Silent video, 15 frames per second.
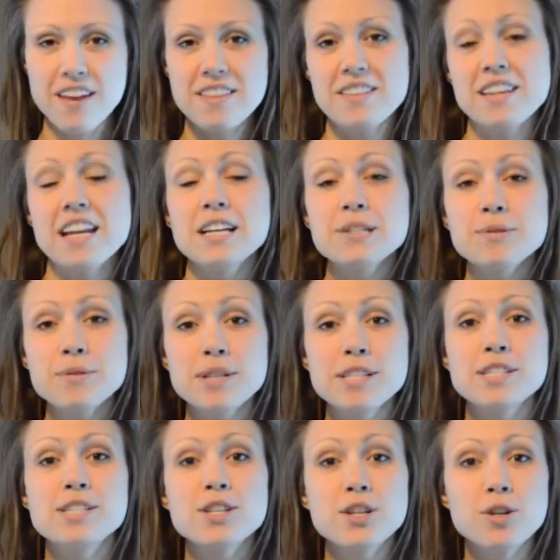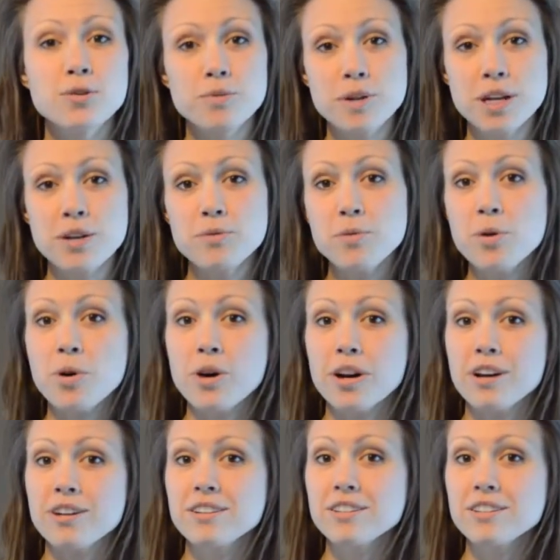The next one is the Korean War,